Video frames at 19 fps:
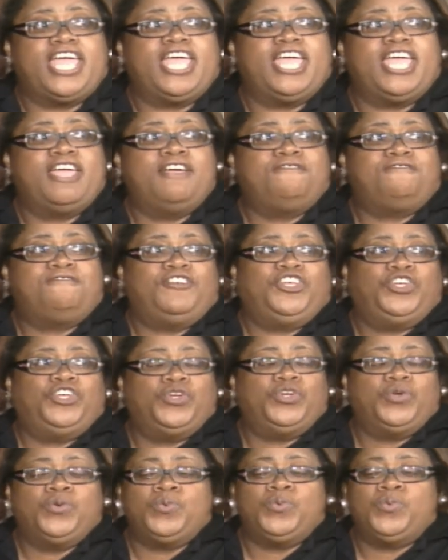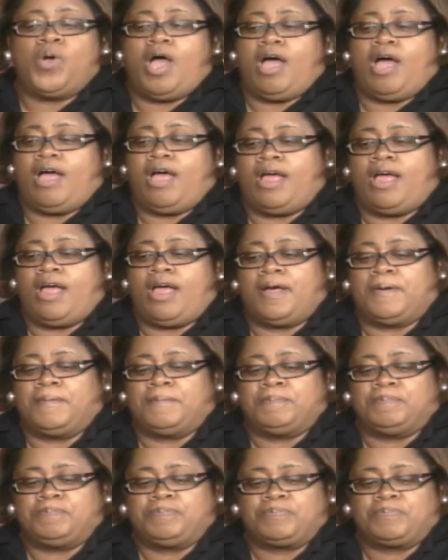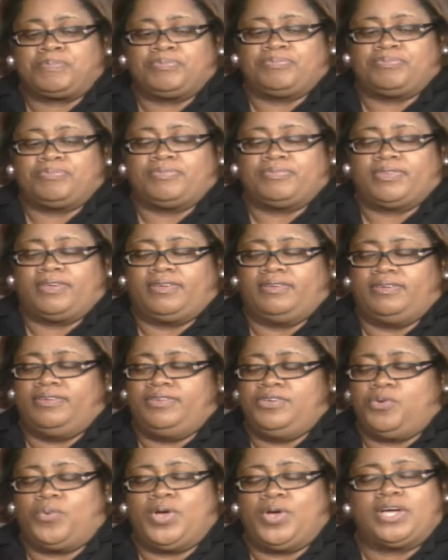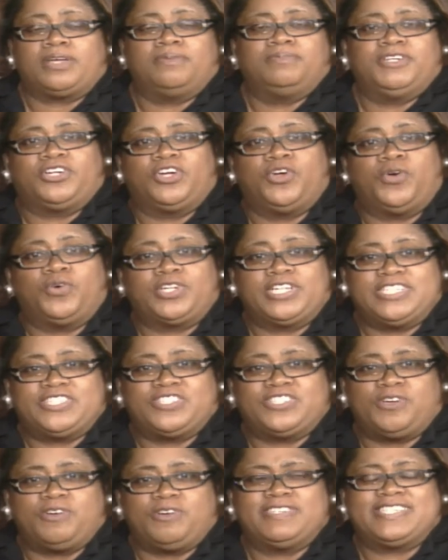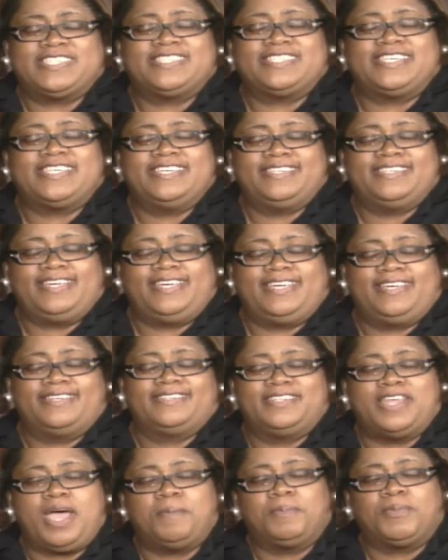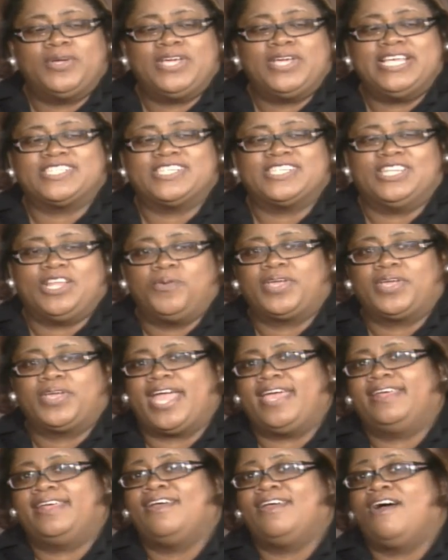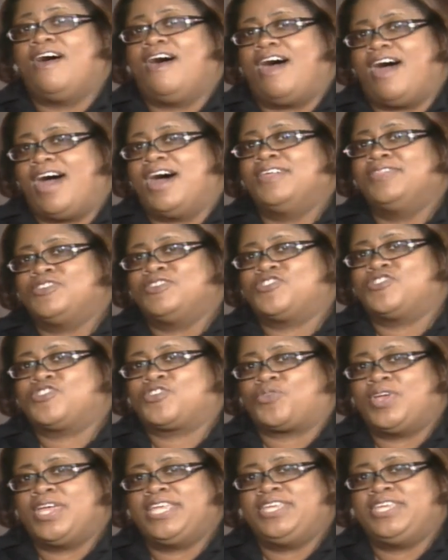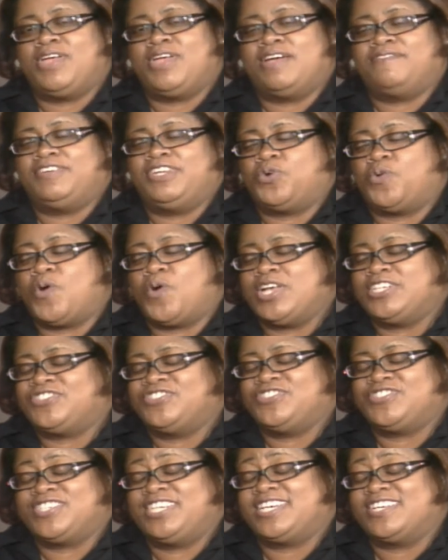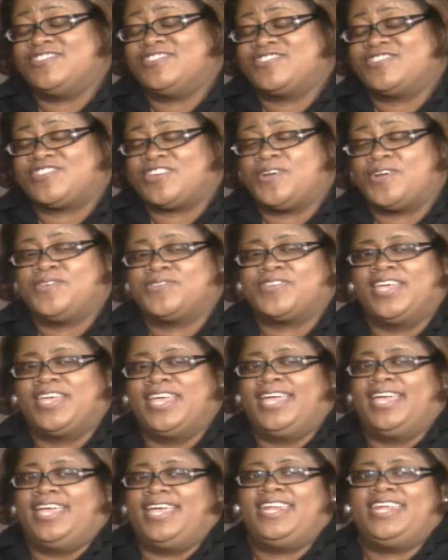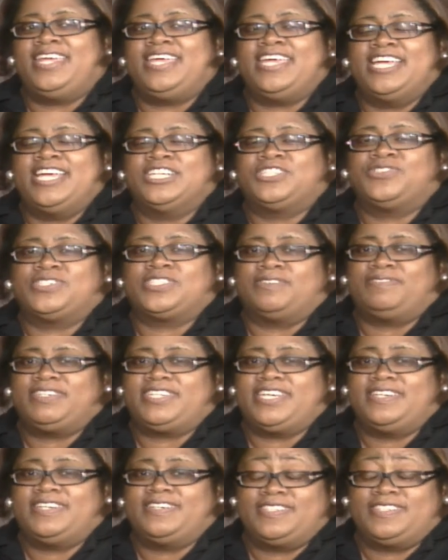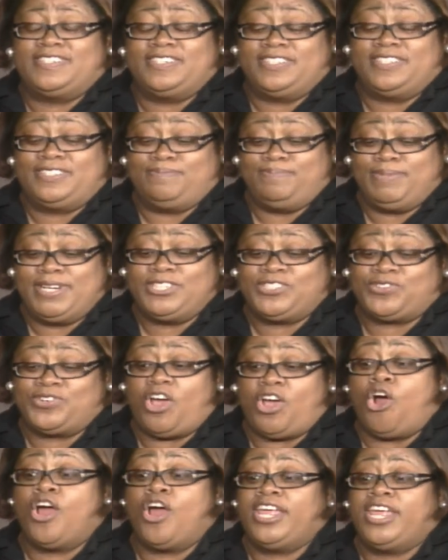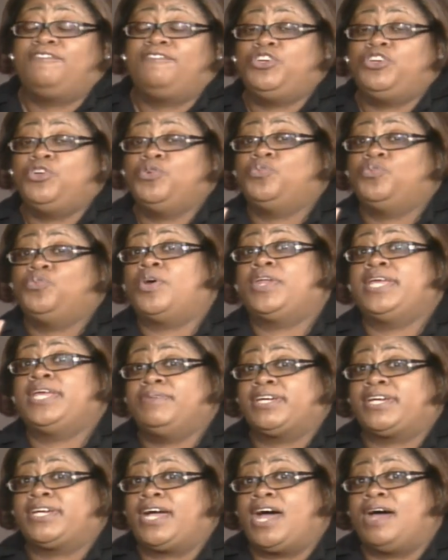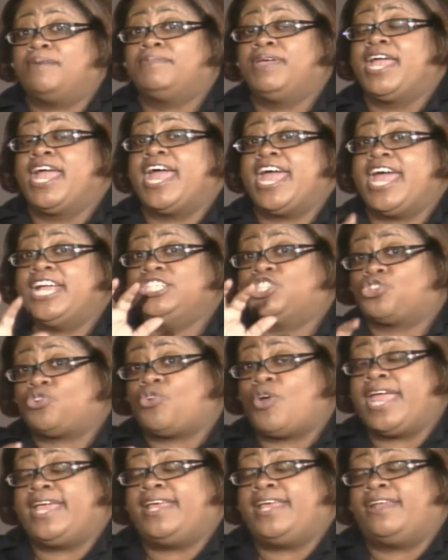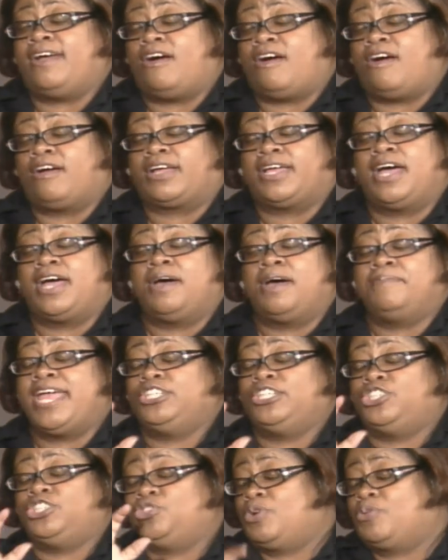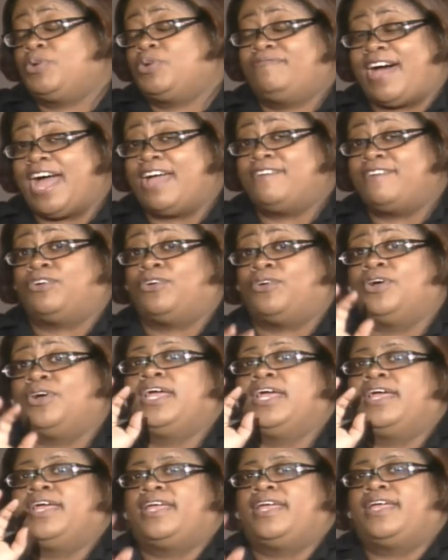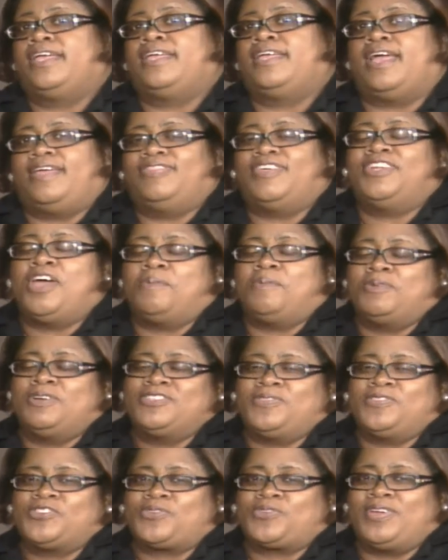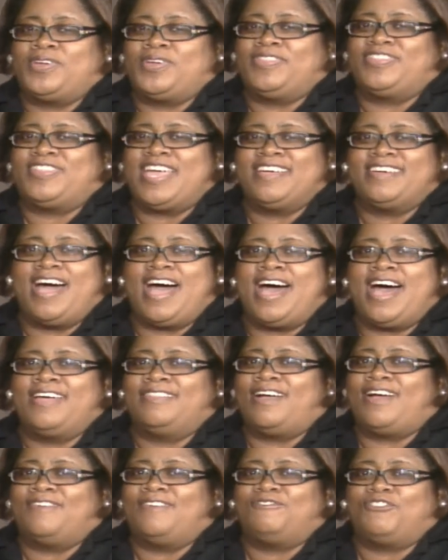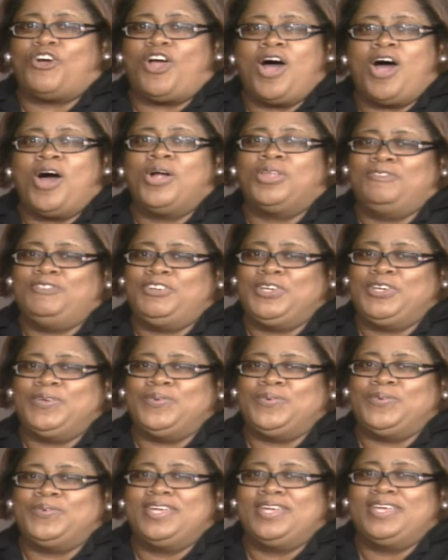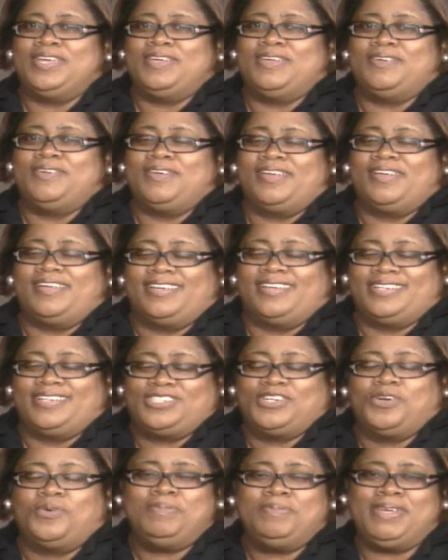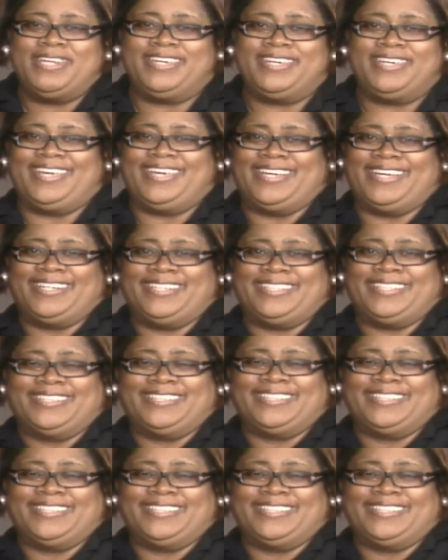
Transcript: If you are, you're welcome to go to his services. His, his number is located on the screen. You have any questions, any concerns, any interest of attending his ministry, or if you want him to come and train or come and do a revival, the number is on the screen. Thank God for all of you. Till we meet again.